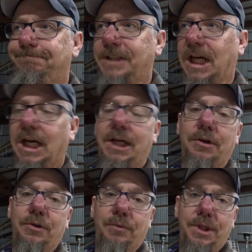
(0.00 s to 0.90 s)
the
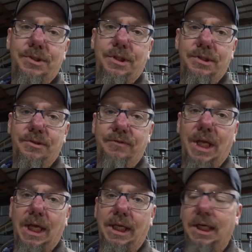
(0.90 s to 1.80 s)
higher the risk is of
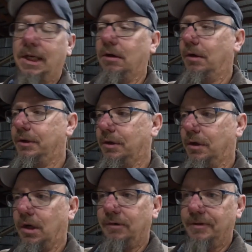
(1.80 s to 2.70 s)
not getting all your
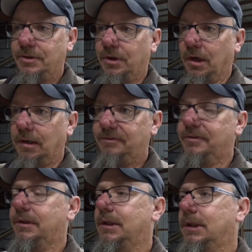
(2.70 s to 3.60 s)
harvest
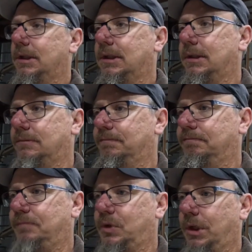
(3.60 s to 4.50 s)
off.
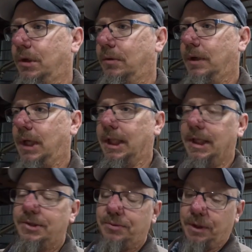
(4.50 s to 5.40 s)
So, and that's